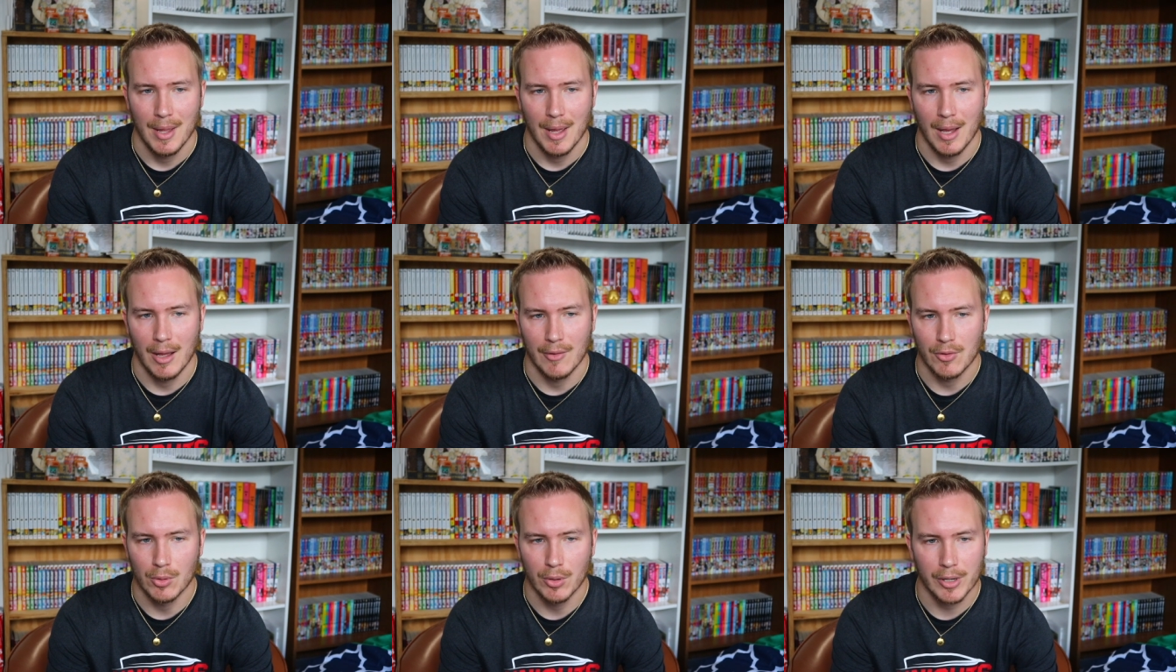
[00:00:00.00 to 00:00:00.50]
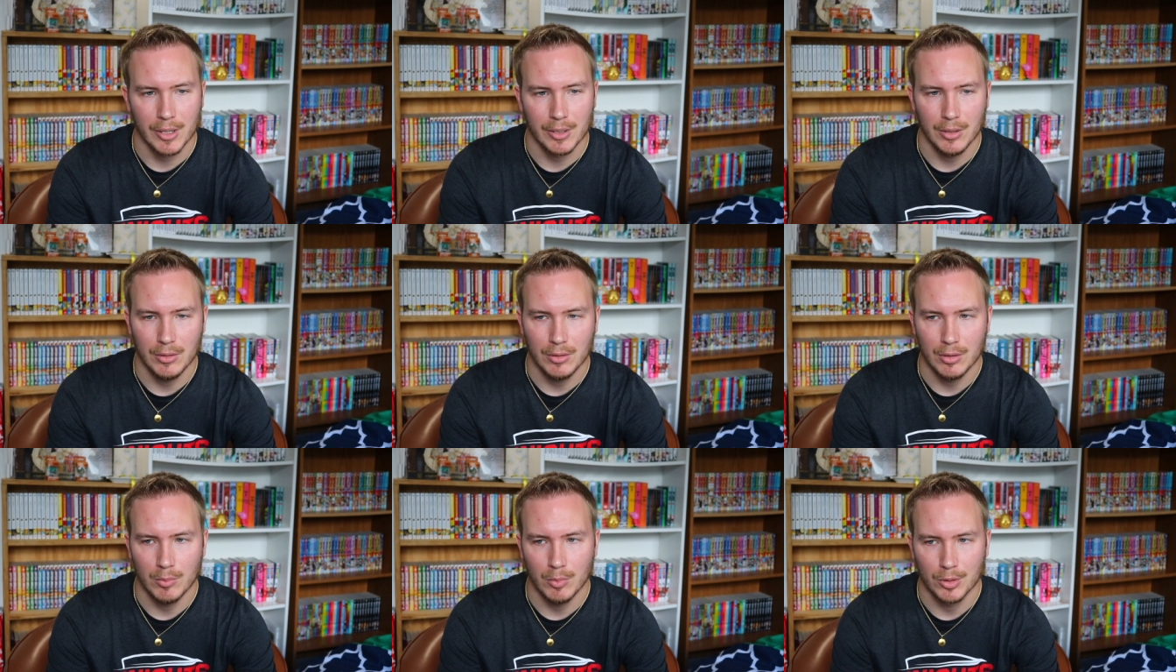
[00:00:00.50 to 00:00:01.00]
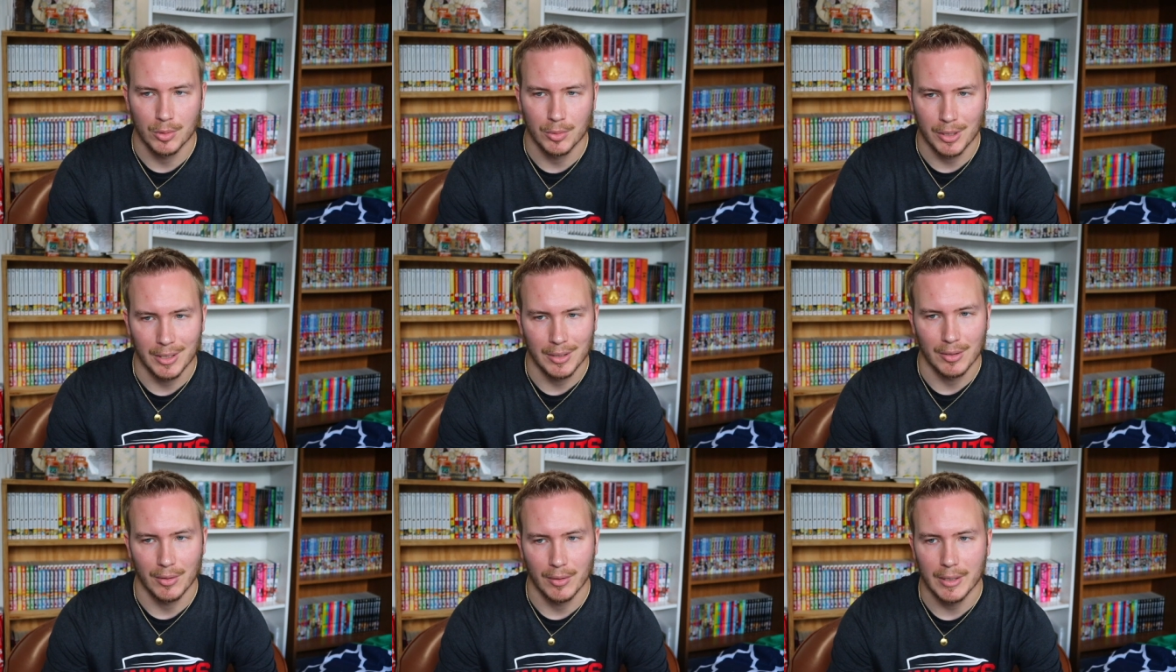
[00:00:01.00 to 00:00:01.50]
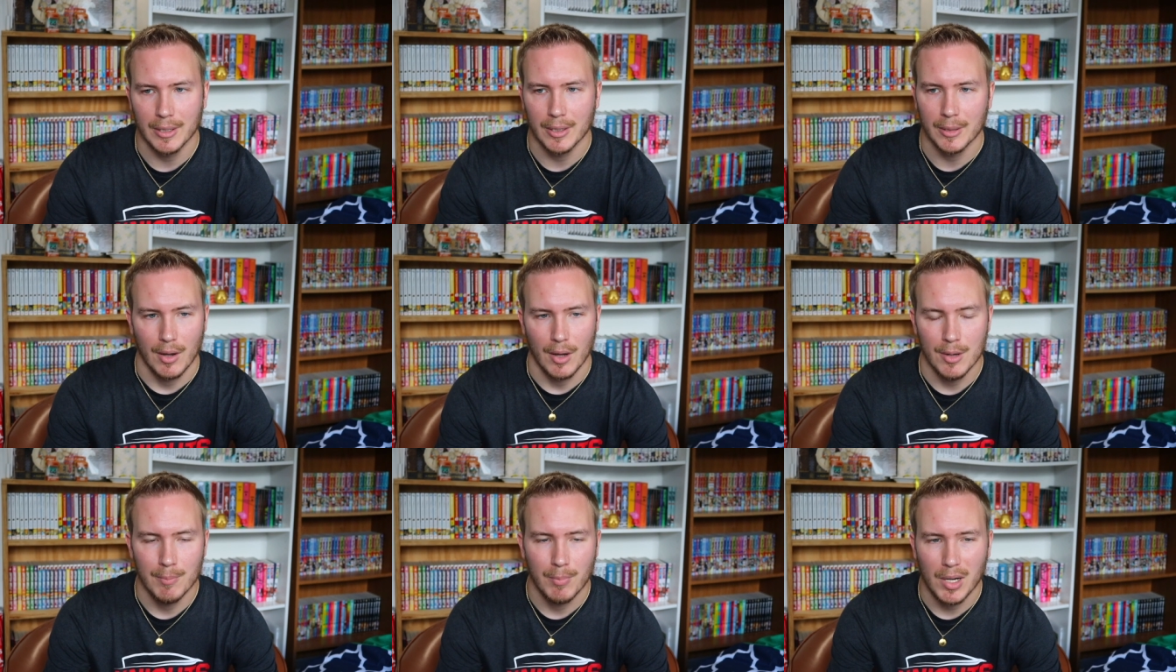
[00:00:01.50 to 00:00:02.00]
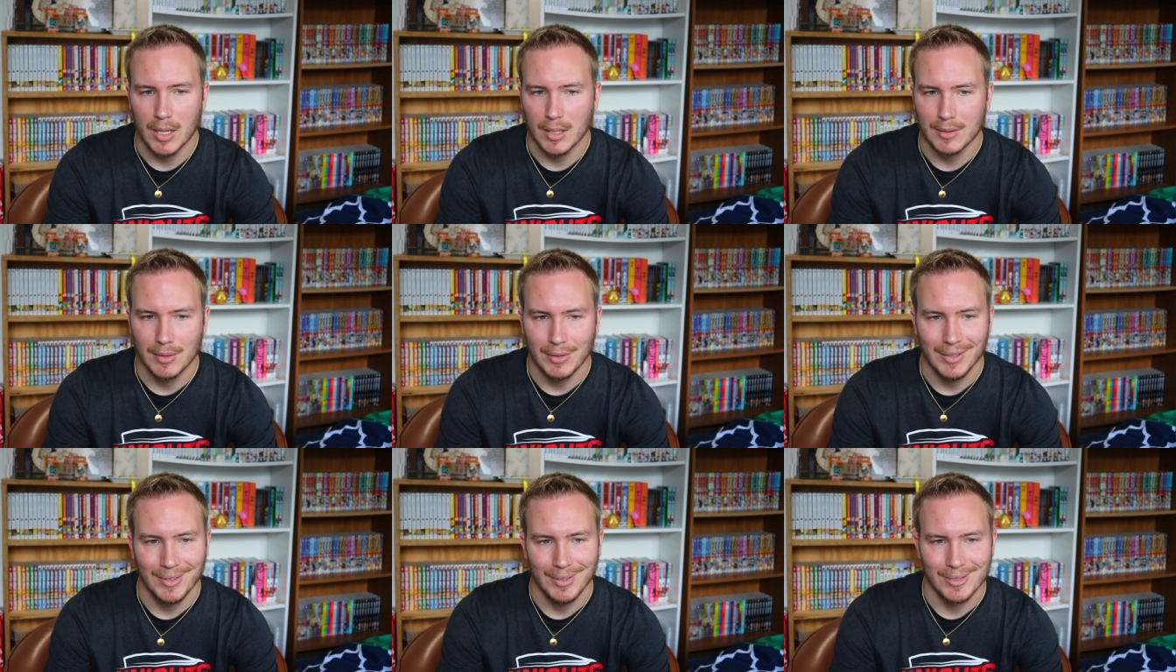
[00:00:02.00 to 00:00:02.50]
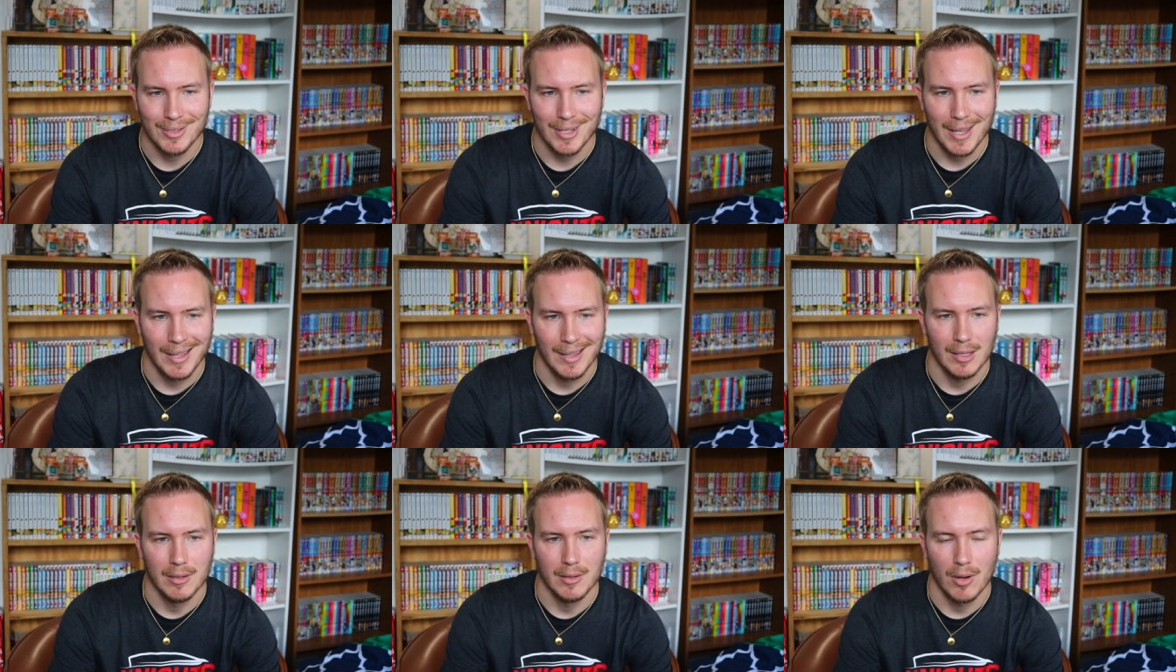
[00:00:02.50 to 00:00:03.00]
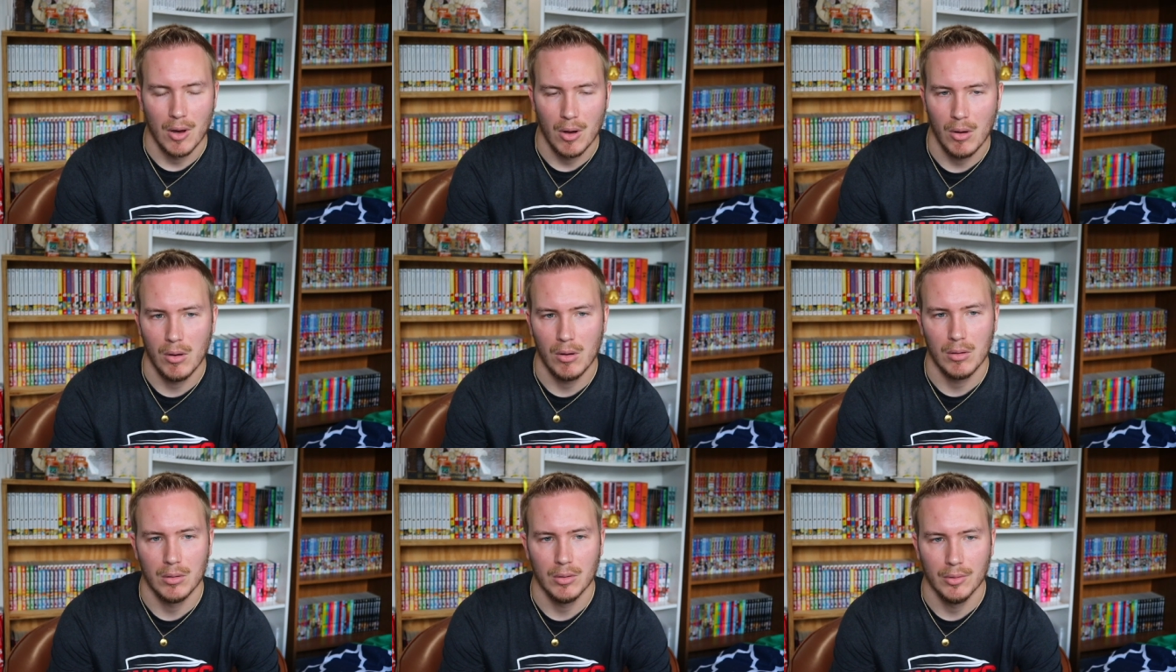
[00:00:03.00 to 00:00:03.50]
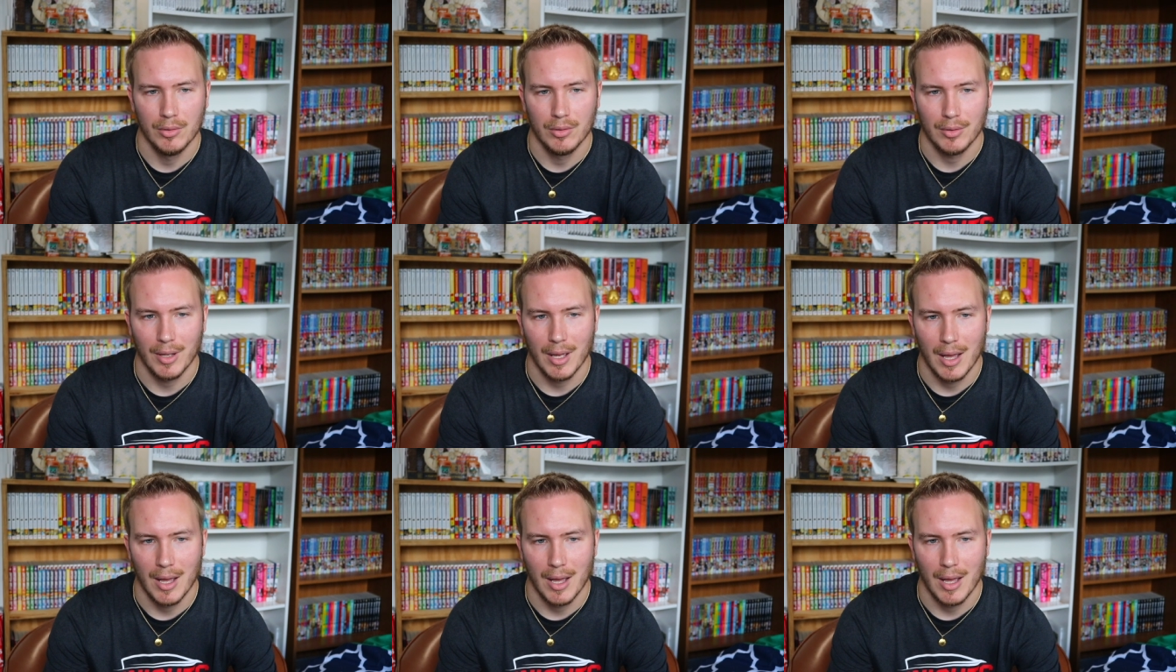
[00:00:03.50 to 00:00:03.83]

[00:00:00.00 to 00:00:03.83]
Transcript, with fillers: uh, if you look on YouTube, which we'll get into later, unboxings and hauls,